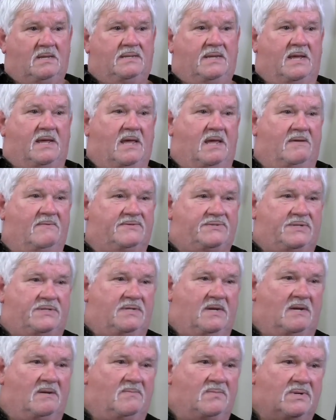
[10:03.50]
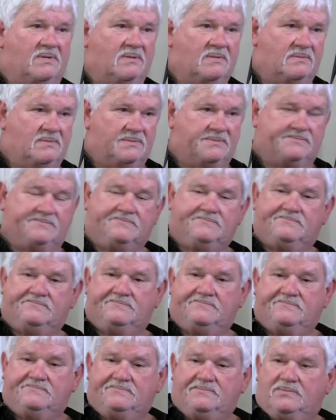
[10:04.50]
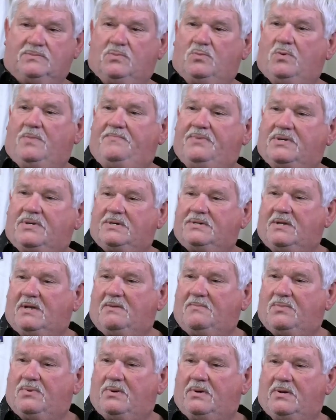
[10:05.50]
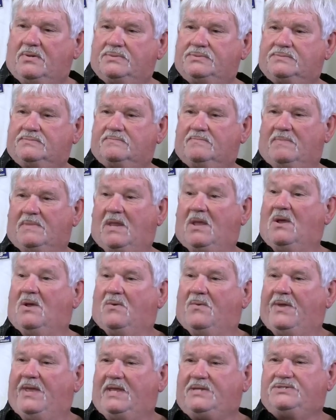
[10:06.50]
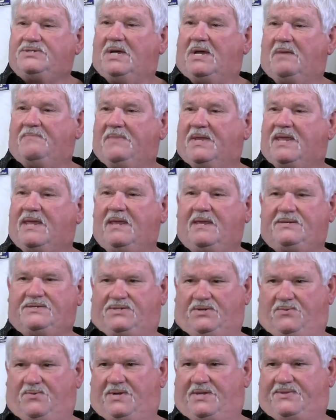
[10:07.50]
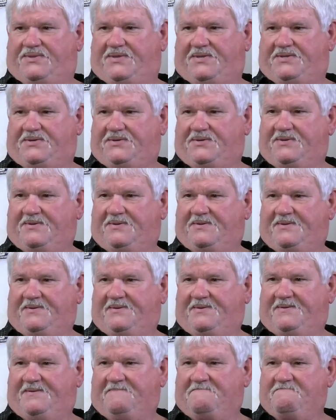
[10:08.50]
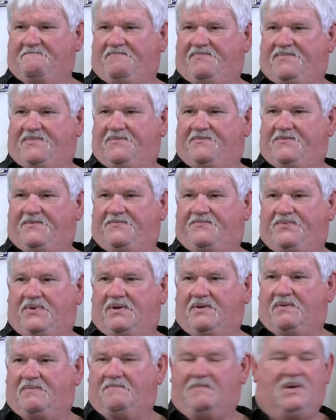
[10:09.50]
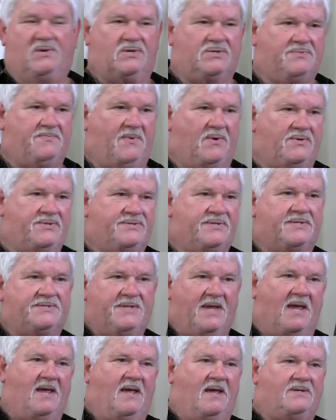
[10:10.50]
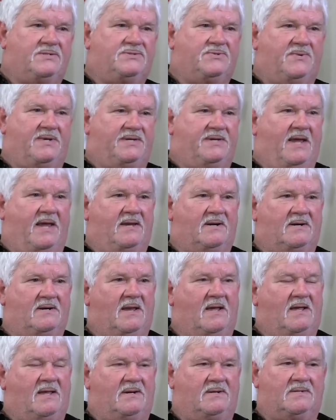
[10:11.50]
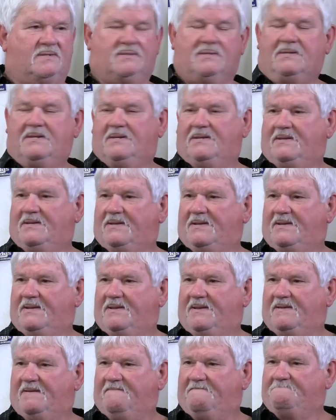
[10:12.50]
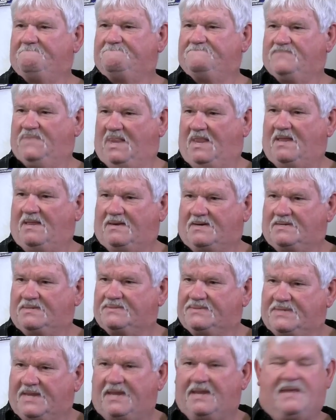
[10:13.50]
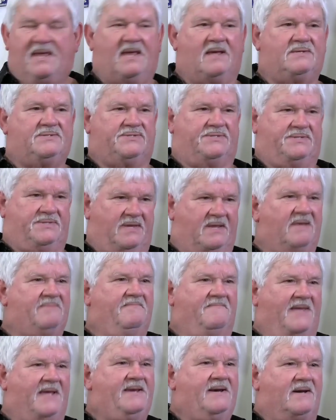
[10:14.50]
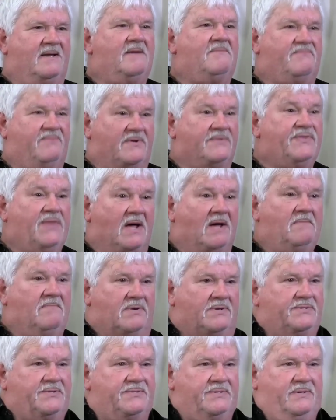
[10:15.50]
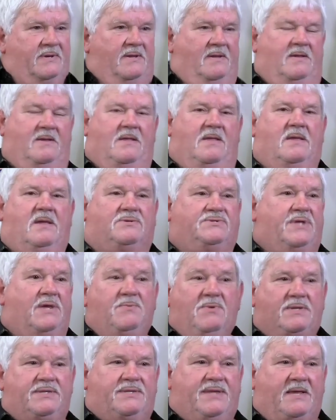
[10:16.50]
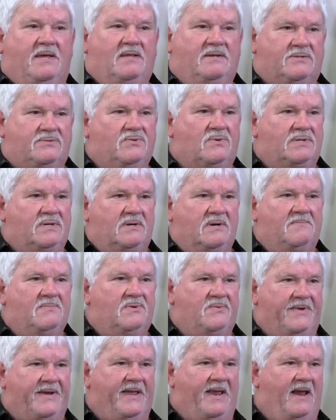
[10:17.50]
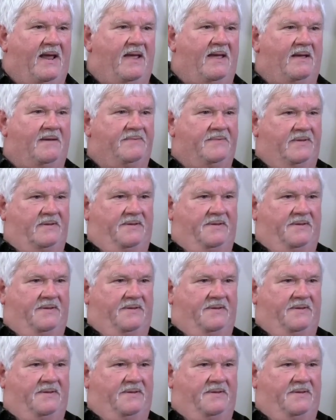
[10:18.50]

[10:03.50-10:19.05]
They gave us a number. We a number on. We had John McKenzie with us from Motorsports Designs, which had a lot of decals and stuff made up with numbers, because they wouldn't tell us what number we could have.